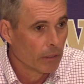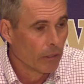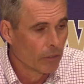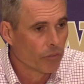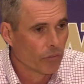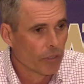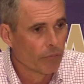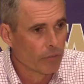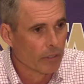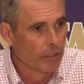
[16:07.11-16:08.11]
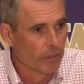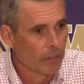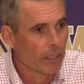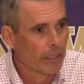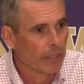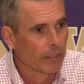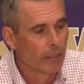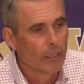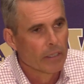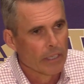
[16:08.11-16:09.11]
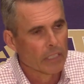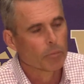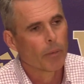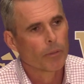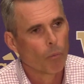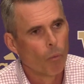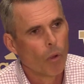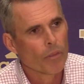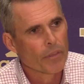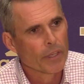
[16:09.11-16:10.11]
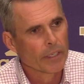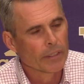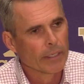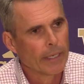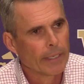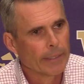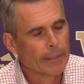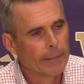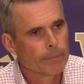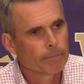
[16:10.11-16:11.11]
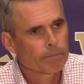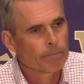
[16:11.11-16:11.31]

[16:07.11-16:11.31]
oh, this is different than you think. And that's probably the one thing that I